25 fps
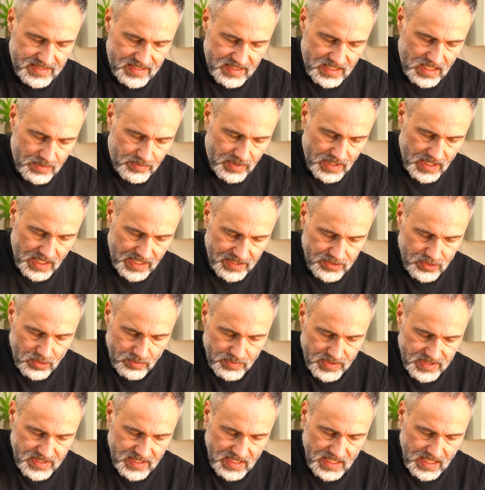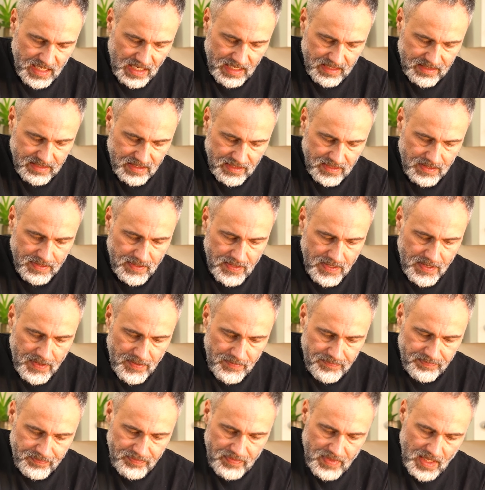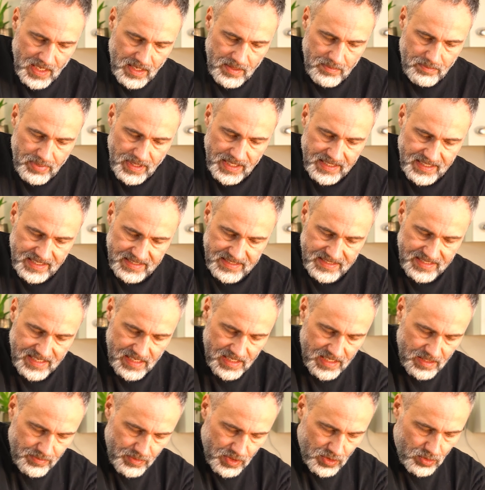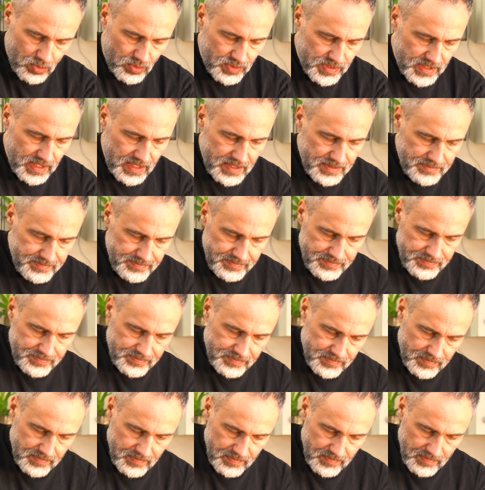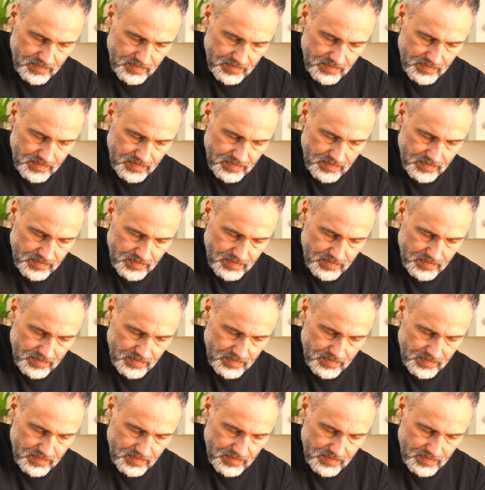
So I'm just going to go ahead and add a little bit of this chopped parsley right into it now.